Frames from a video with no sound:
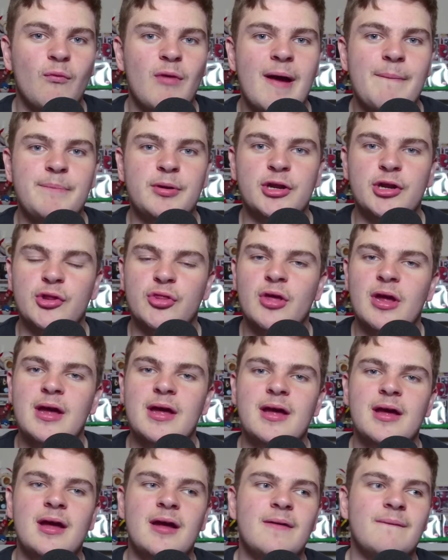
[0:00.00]
weapons.
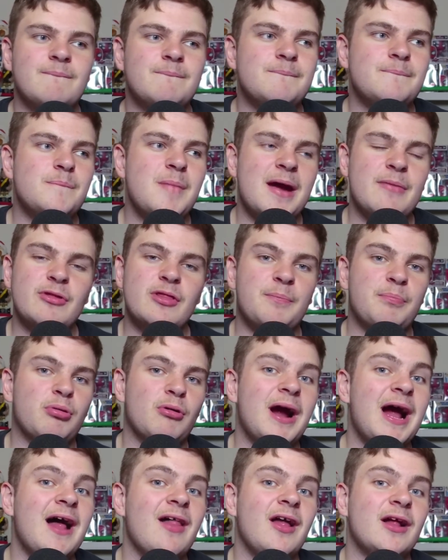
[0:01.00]
Maybe the
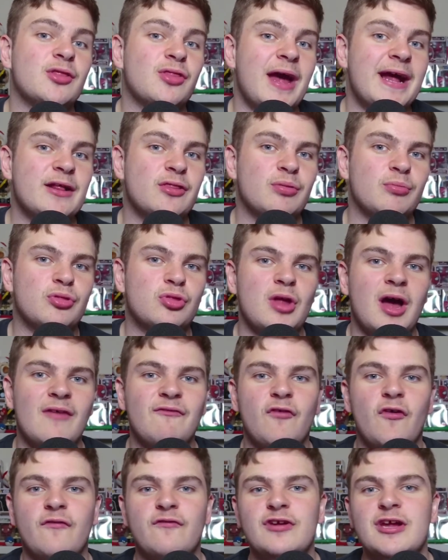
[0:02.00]
Prowler takes some stuff
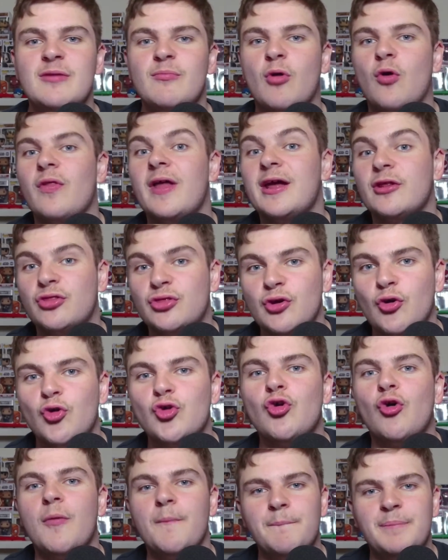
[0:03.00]
off him, or they're still
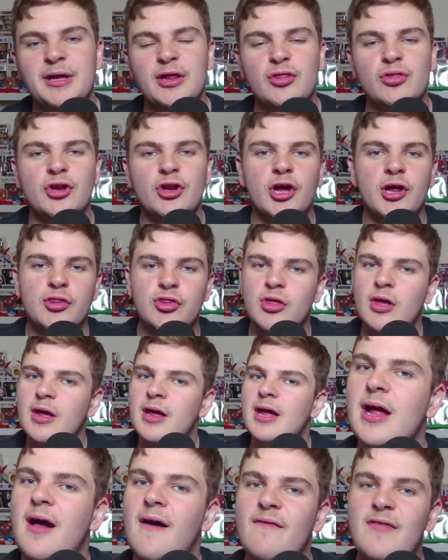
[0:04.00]
doing business.
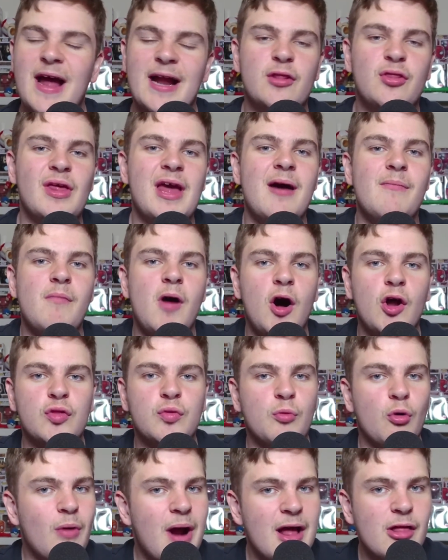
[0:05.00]
That's how Miles
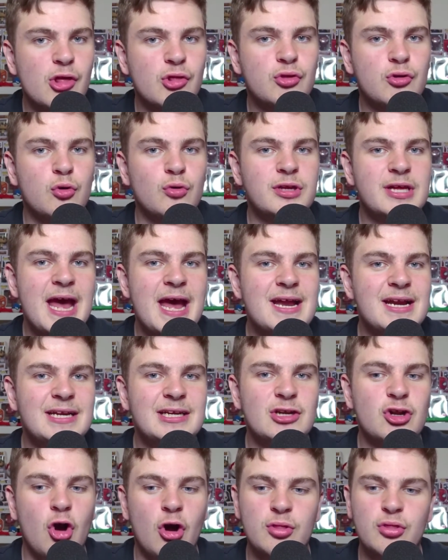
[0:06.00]
Morales could get in
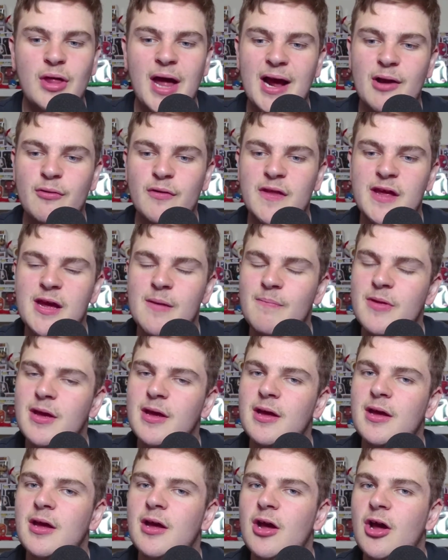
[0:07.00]
contact with him.
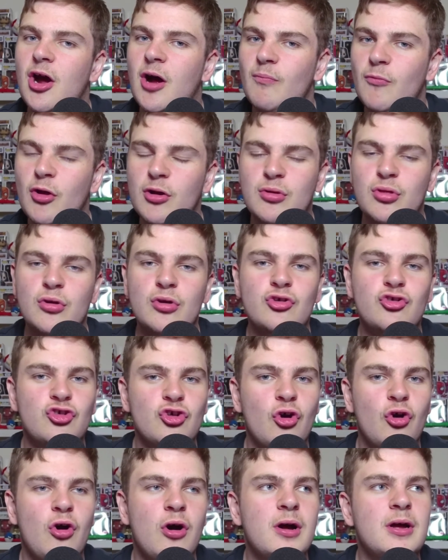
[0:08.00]
I'm not too
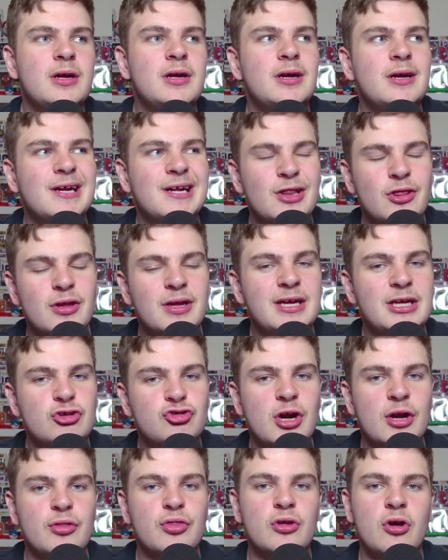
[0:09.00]
sure. It's an
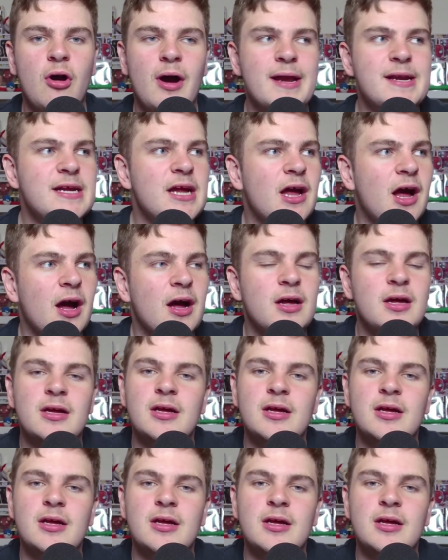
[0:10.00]
interesting idea.